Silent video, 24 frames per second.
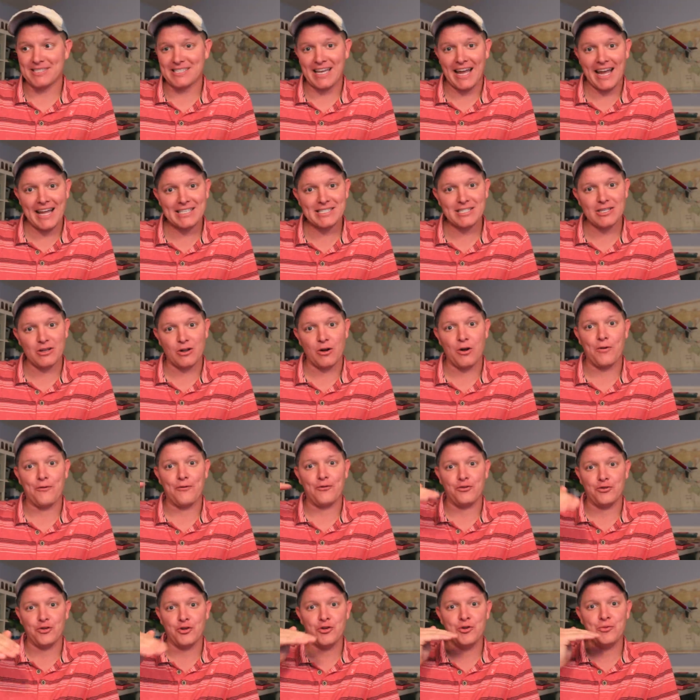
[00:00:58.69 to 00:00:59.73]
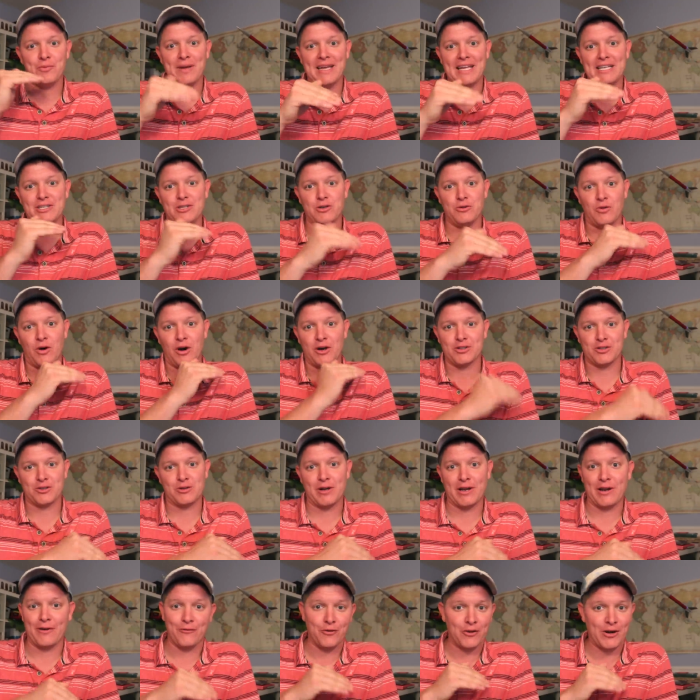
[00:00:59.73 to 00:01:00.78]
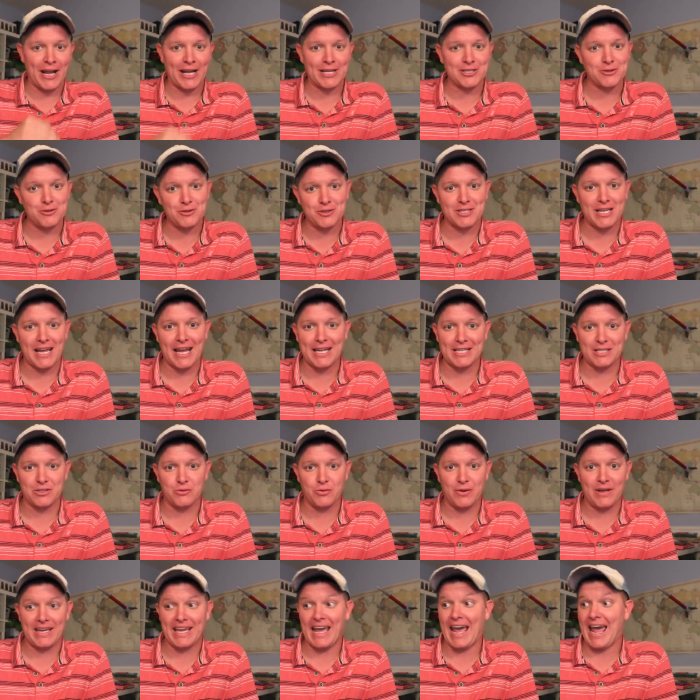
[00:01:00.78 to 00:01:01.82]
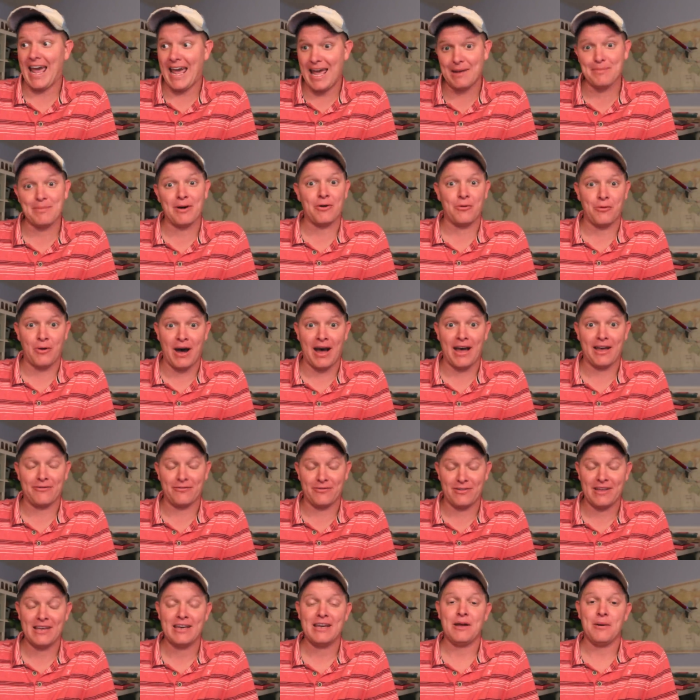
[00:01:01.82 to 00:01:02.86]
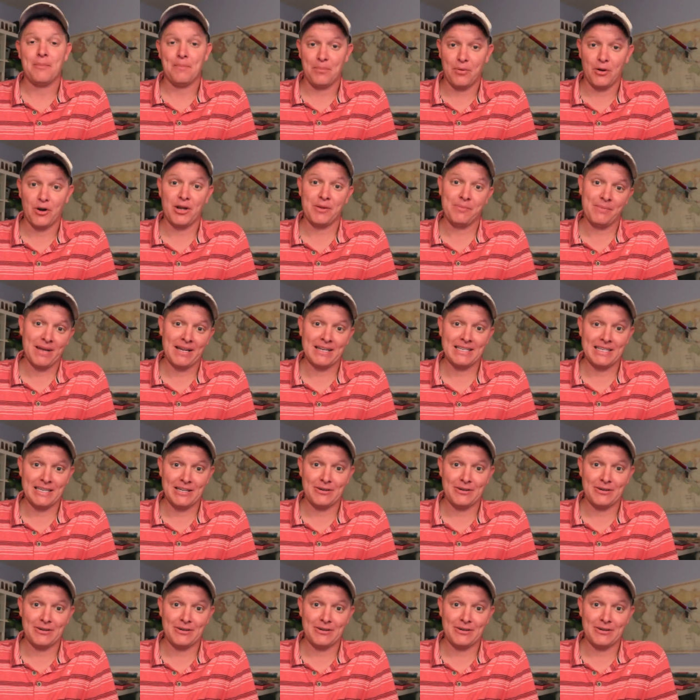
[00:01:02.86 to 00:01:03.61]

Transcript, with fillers: Science Alert flew me to Australia for National Science Week, and my wife. Pretty big